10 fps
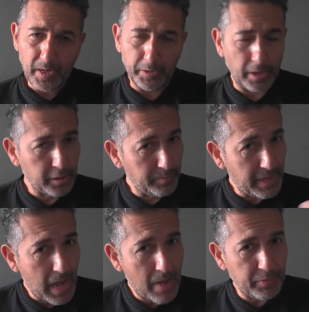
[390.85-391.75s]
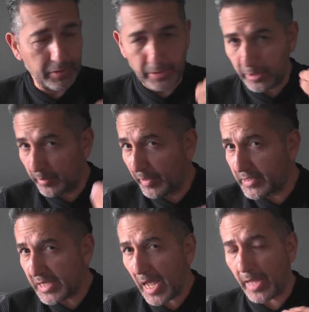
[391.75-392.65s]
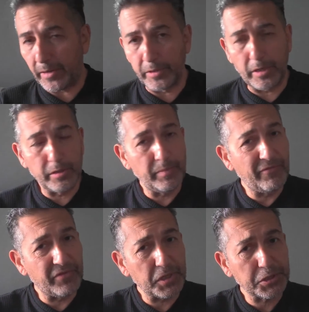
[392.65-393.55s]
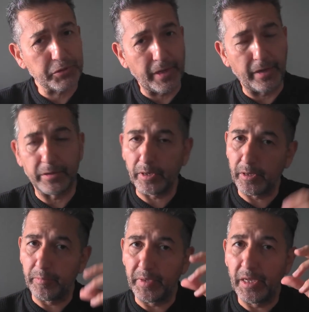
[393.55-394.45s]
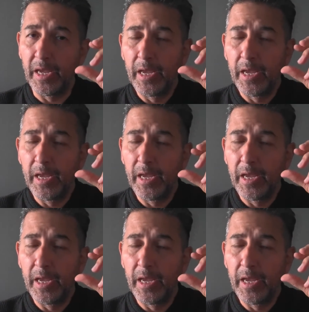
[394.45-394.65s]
Are they going to be happy? Are they going to be sad? Are they going to be frustrated? Are they going to be